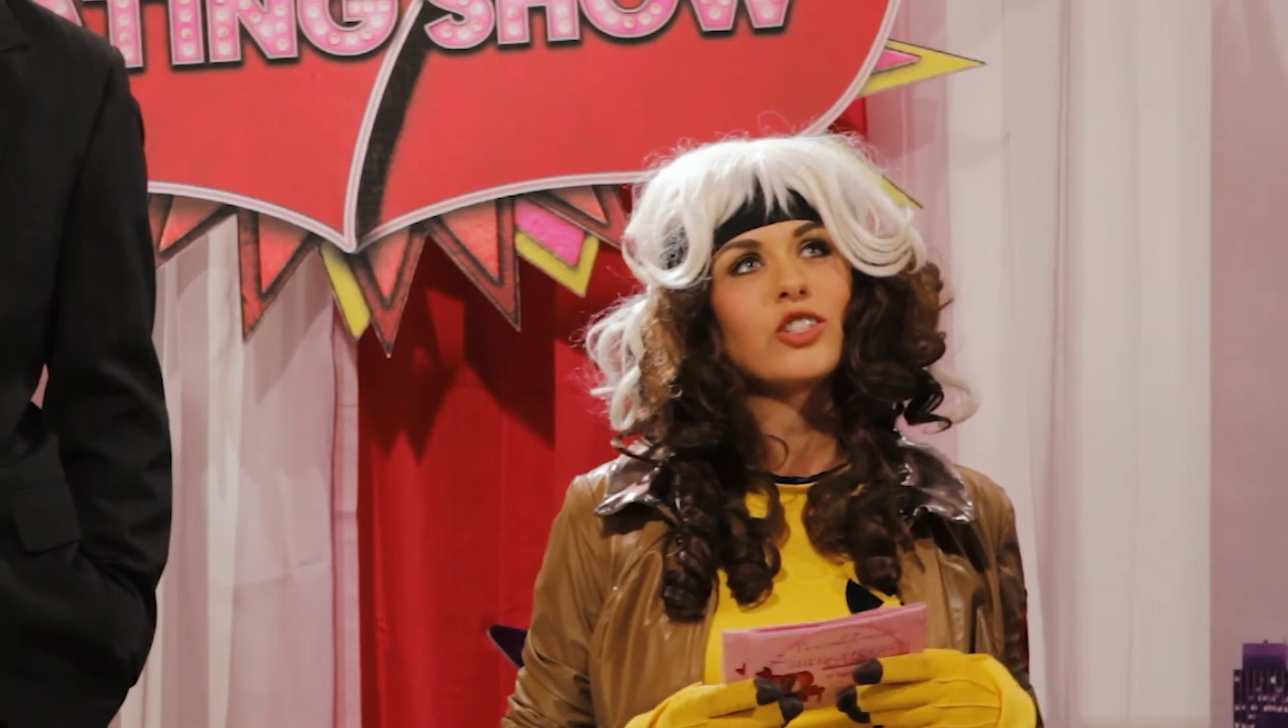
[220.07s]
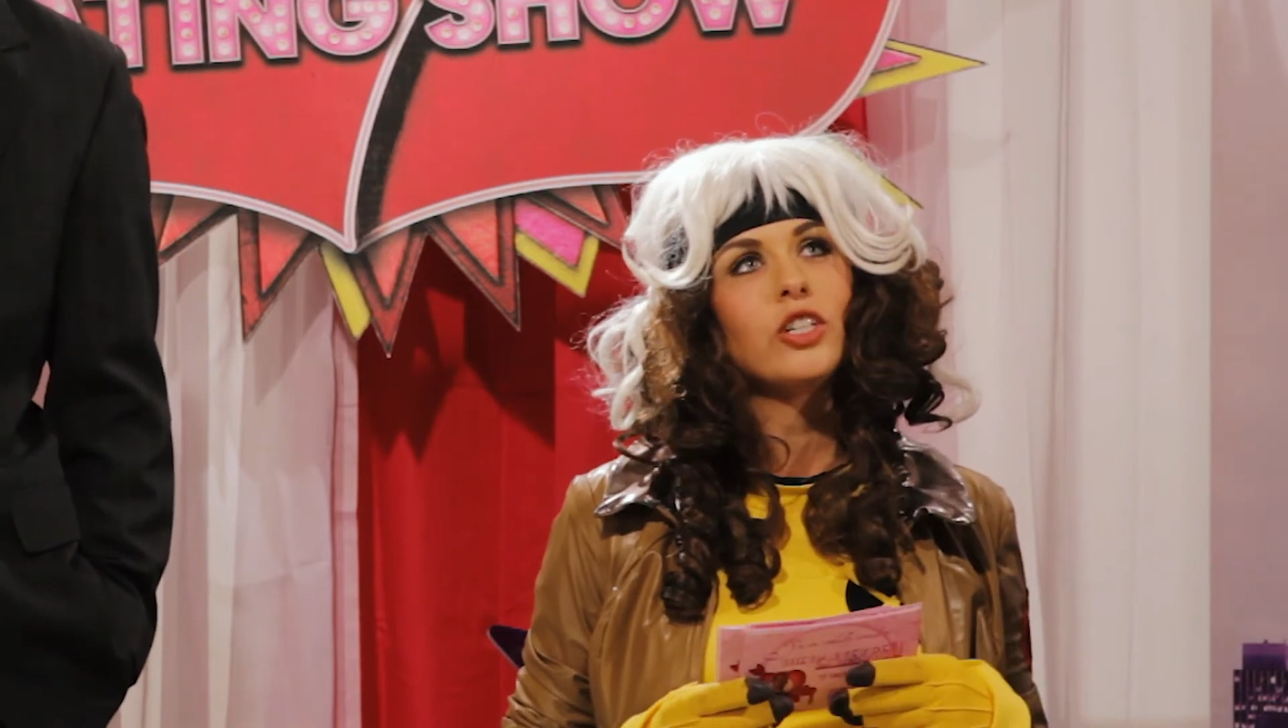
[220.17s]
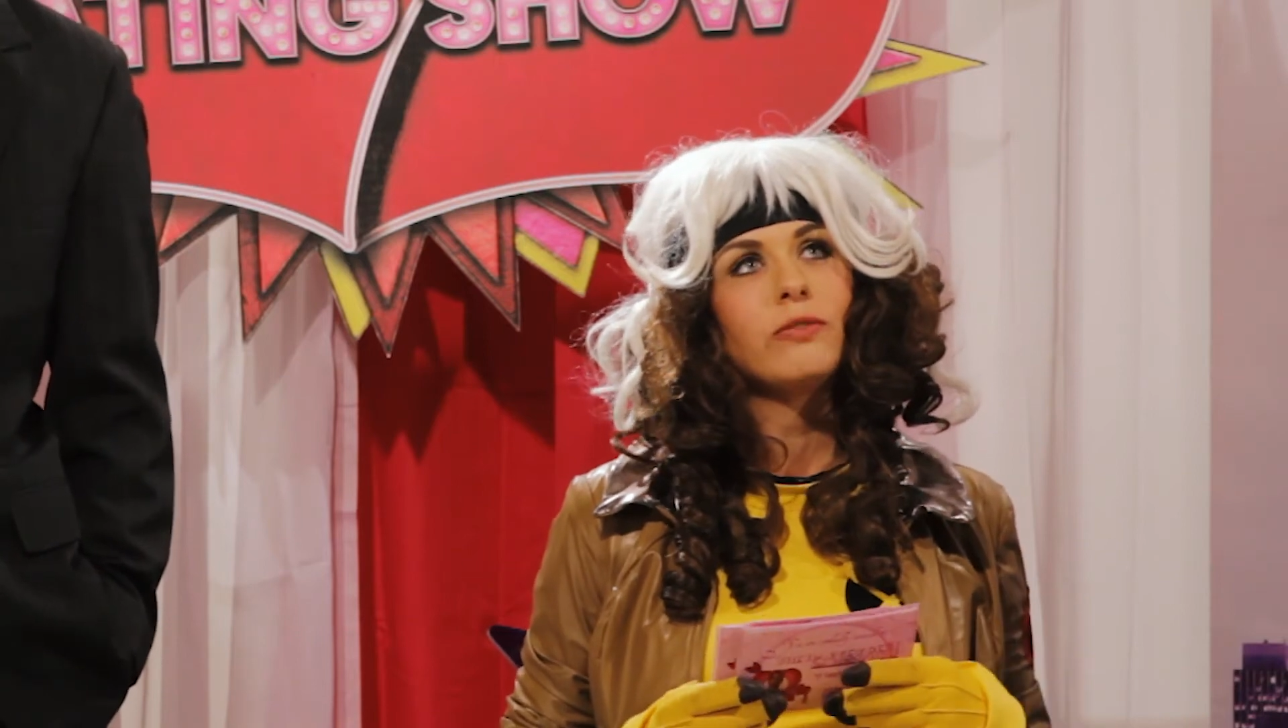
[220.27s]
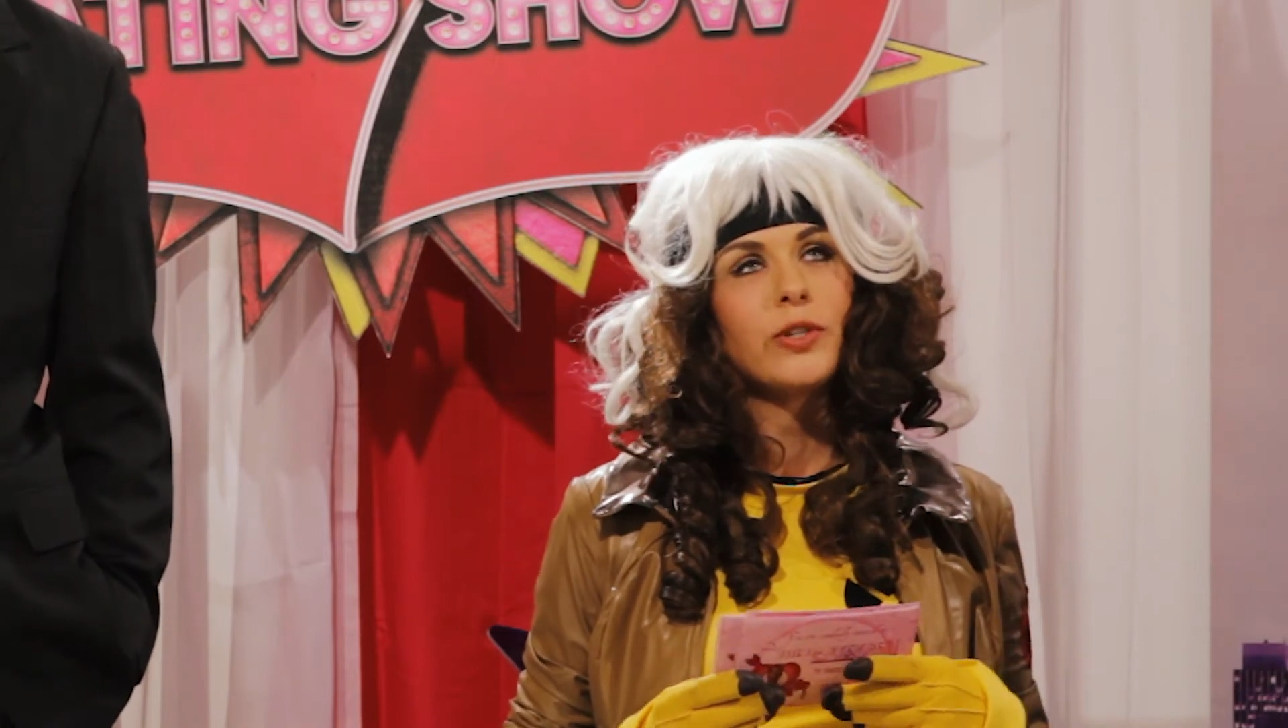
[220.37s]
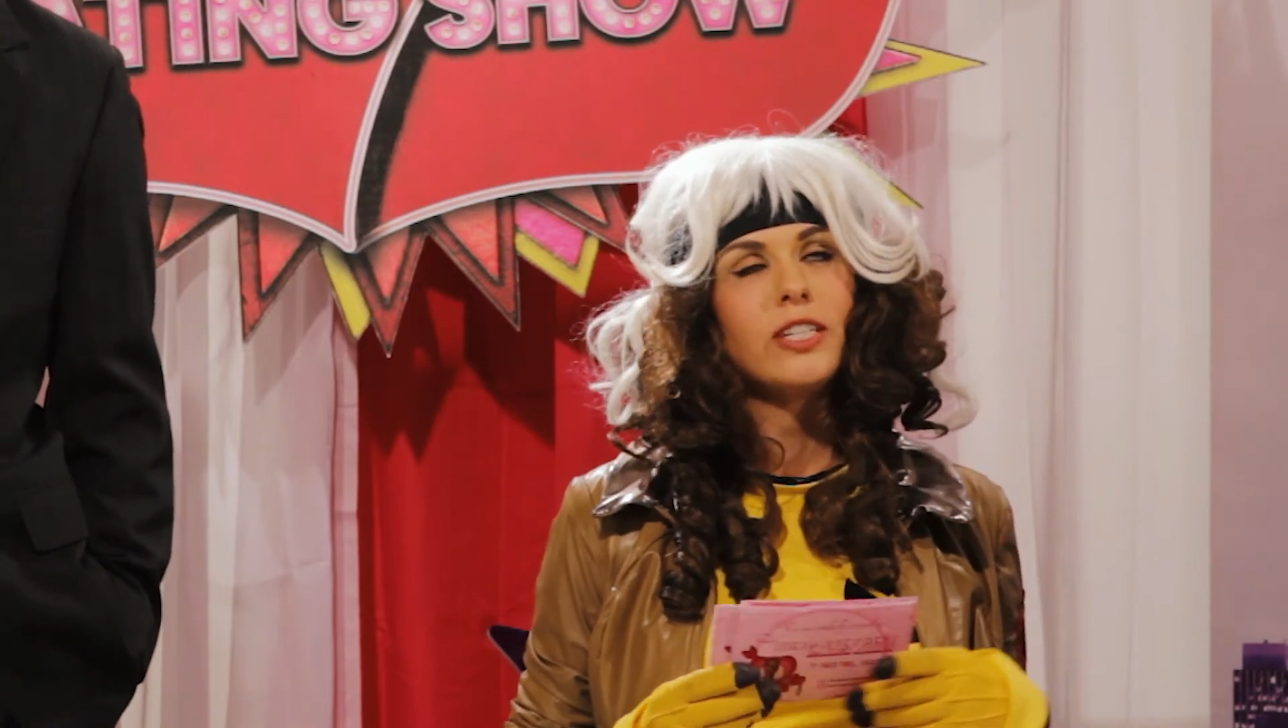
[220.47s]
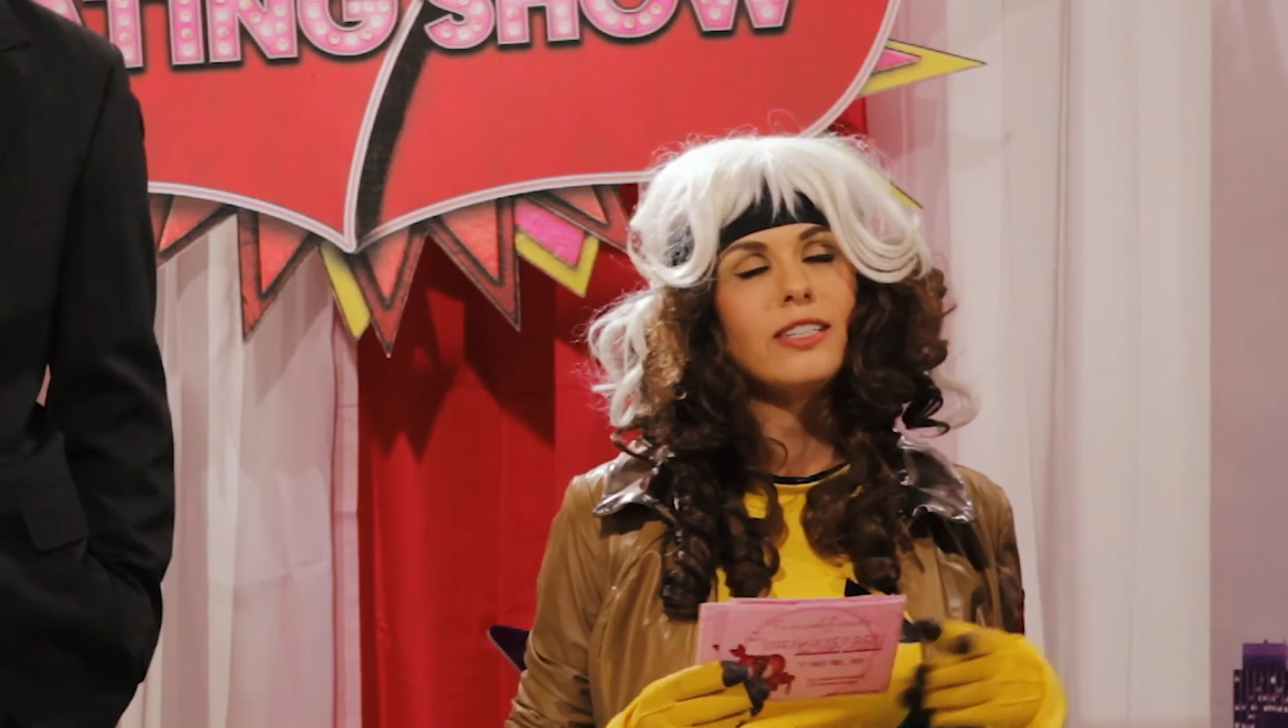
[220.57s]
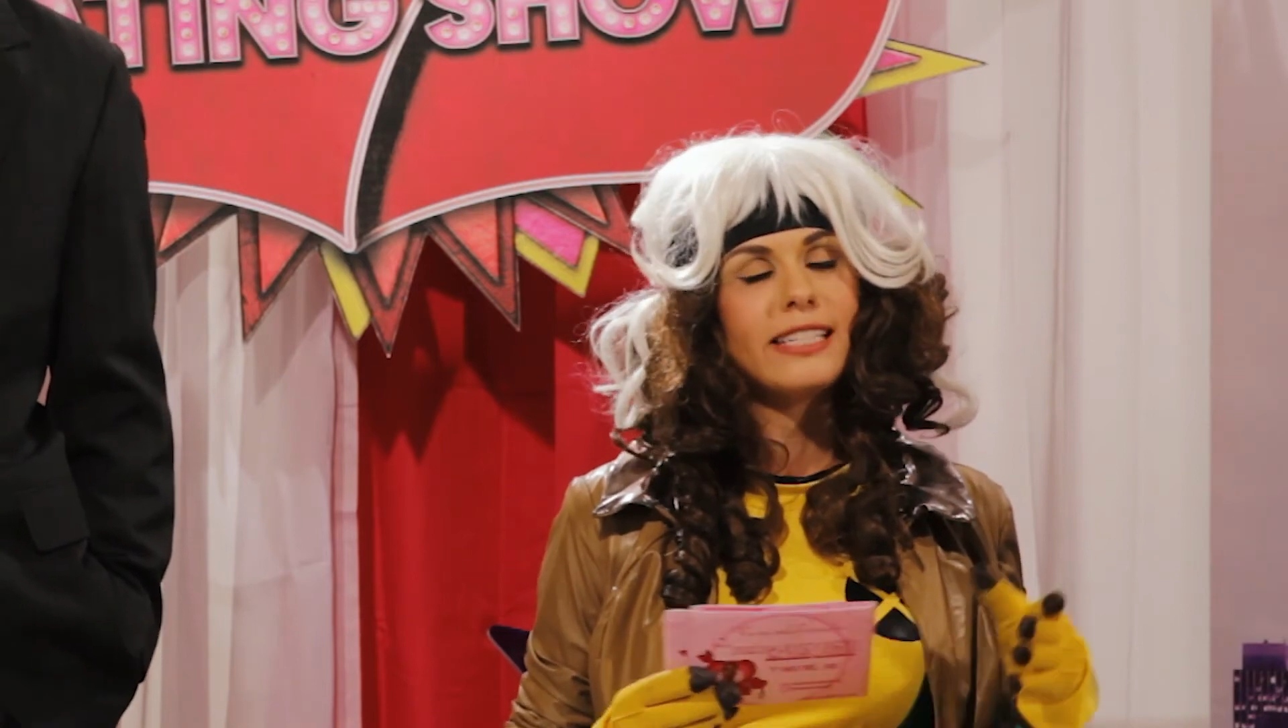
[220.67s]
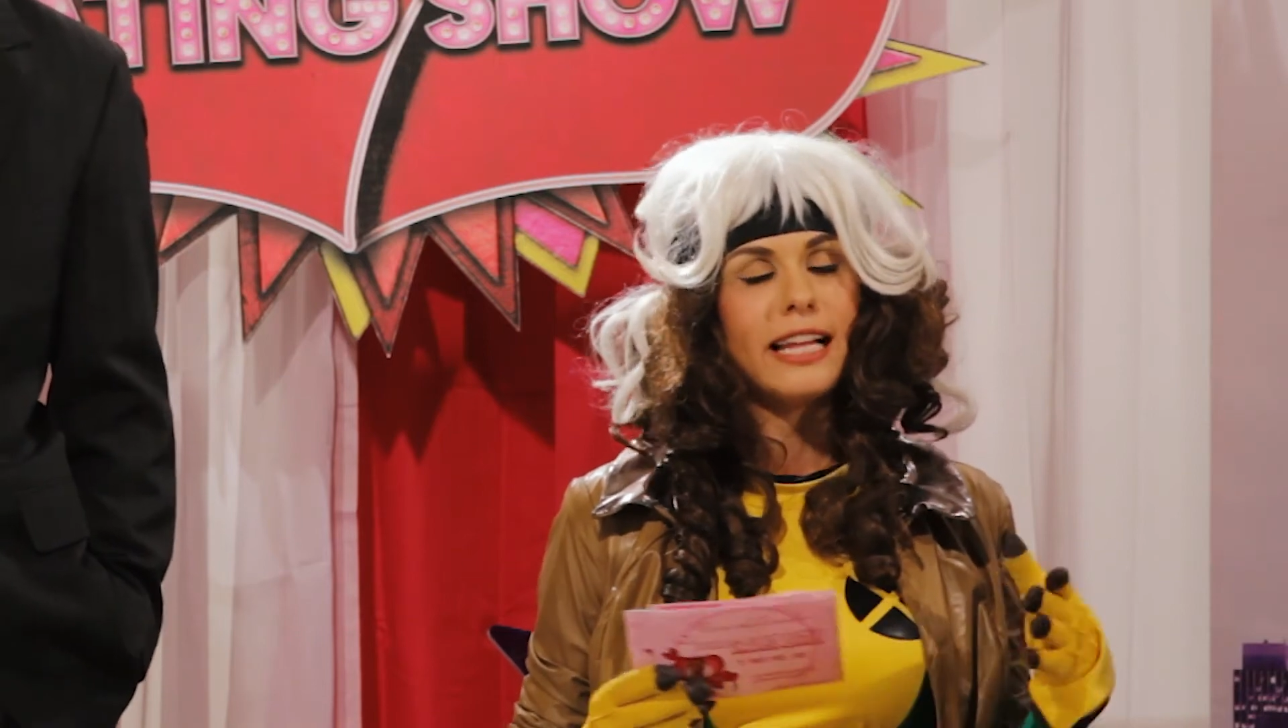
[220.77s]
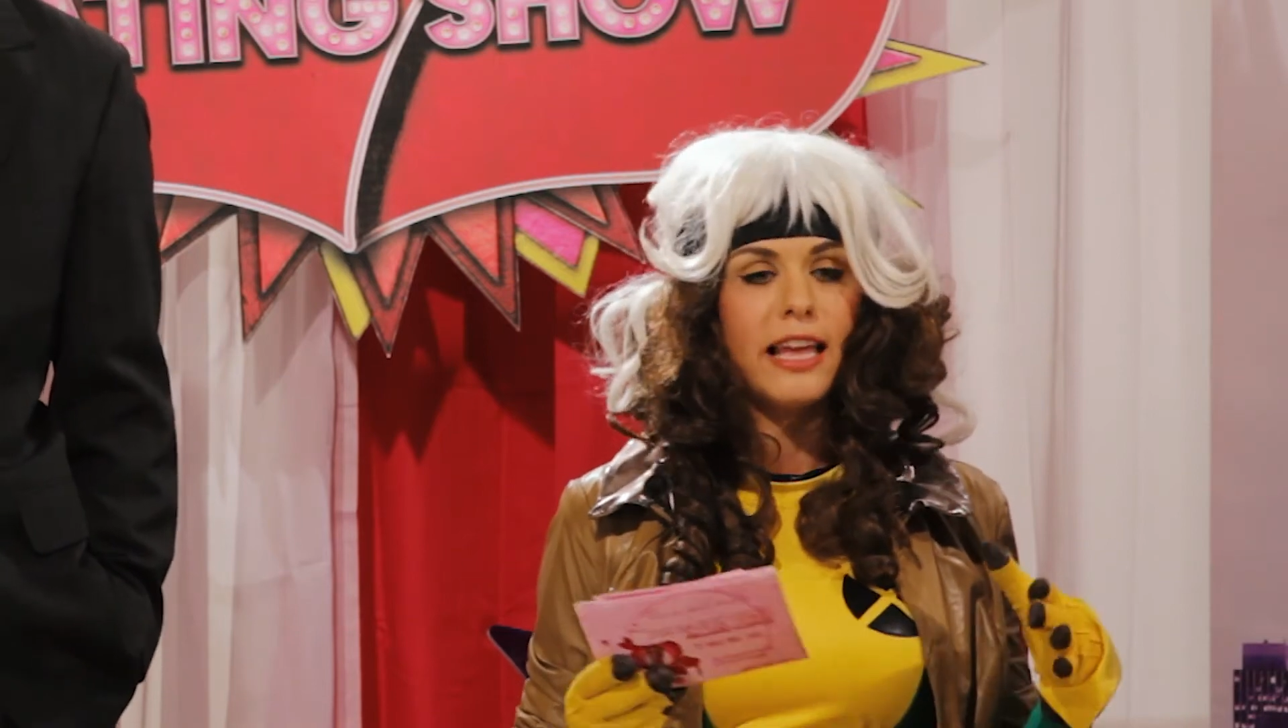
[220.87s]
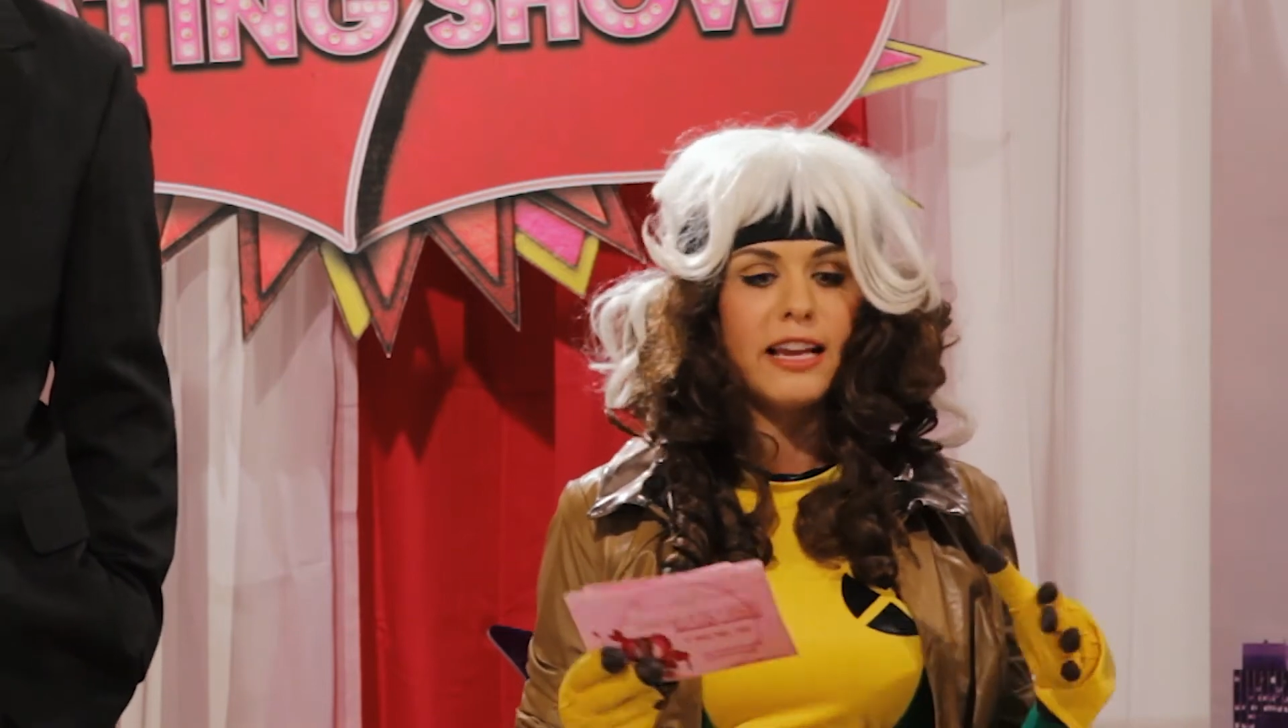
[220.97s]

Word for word: are good for you to stay,